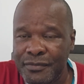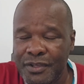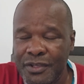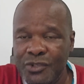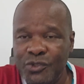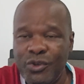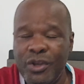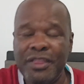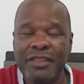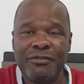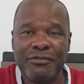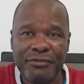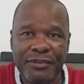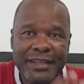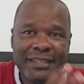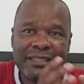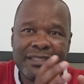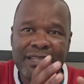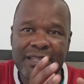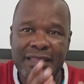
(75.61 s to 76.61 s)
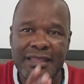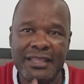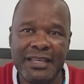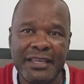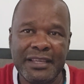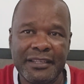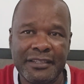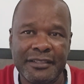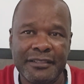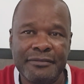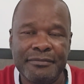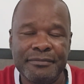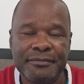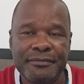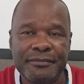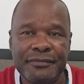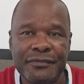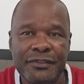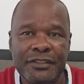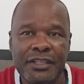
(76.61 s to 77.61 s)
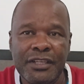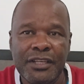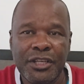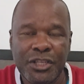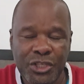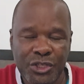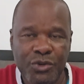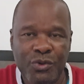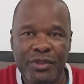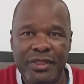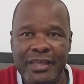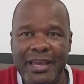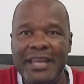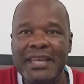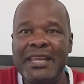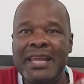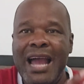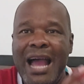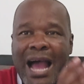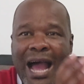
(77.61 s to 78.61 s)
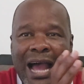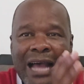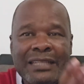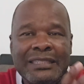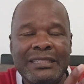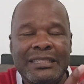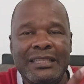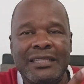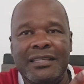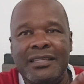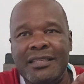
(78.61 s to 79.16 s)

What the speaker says: So the first thing, you then ask